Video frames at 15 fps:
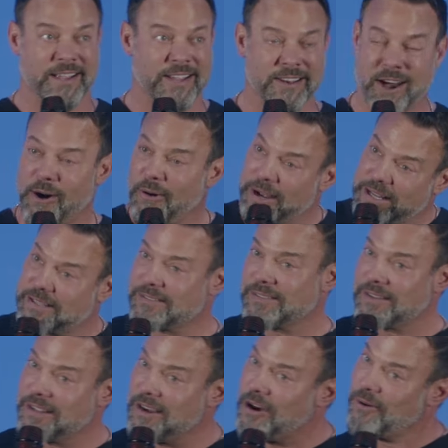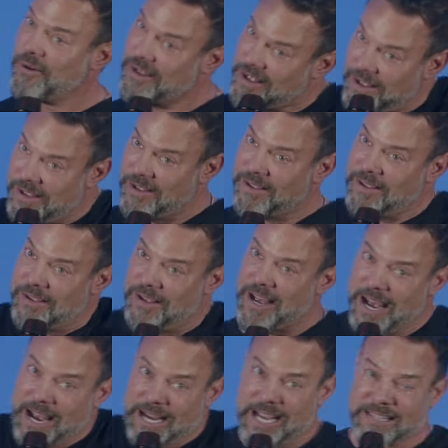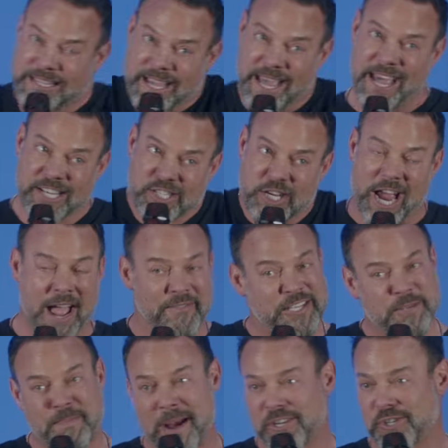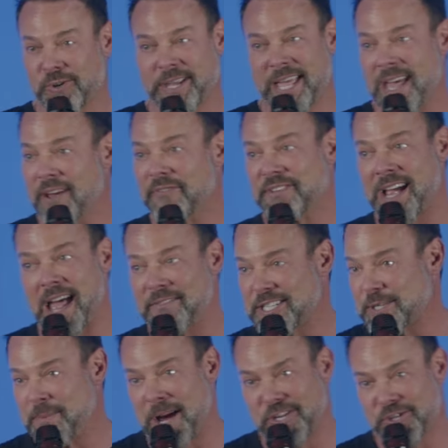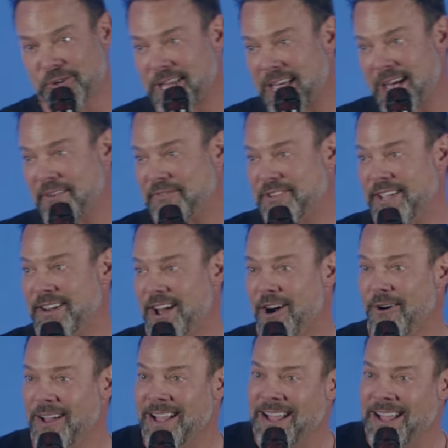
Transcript: You know, it's, you know, I got the itch. I have a special gift. I have a special gift, you know?